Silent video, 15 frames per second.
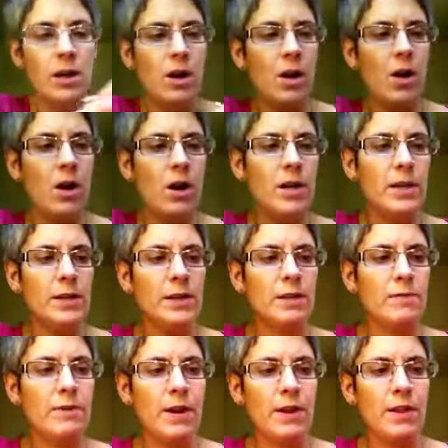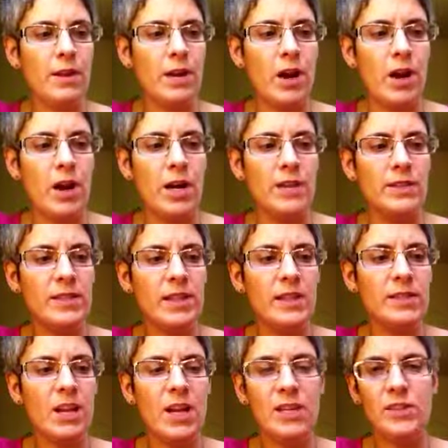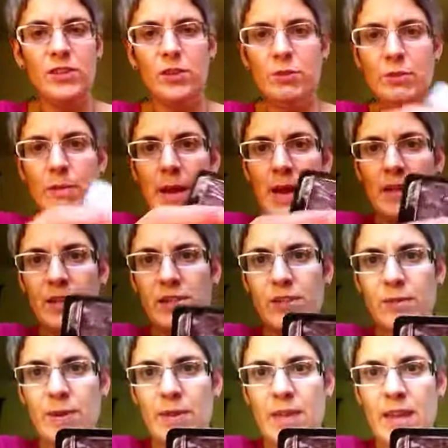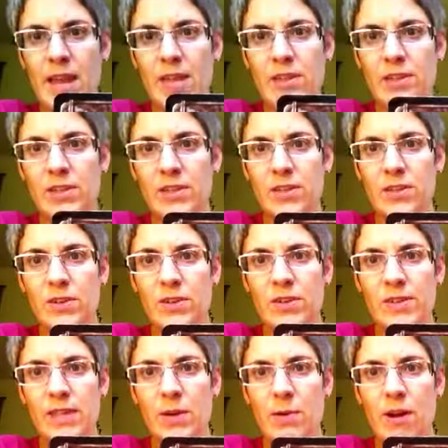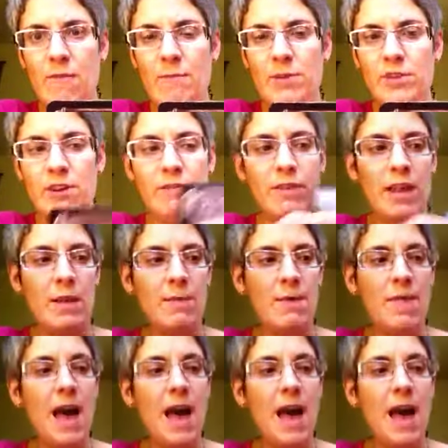on the front of the cards. It's not super bad, just around the edges. You can see where I've been shuffling, but